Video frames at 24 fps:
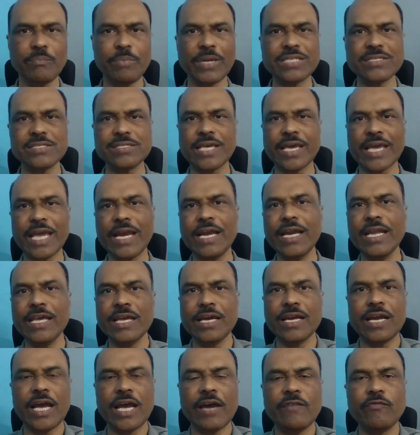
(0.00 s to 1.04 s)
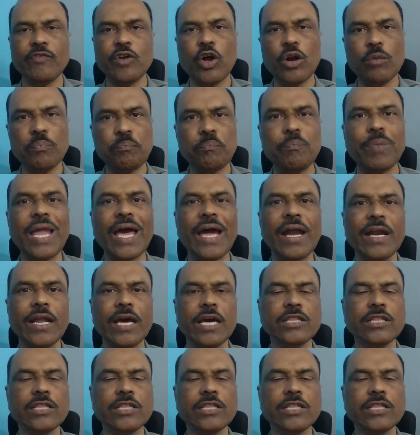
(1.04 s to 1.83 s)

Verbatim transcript: But second year, I have not planned.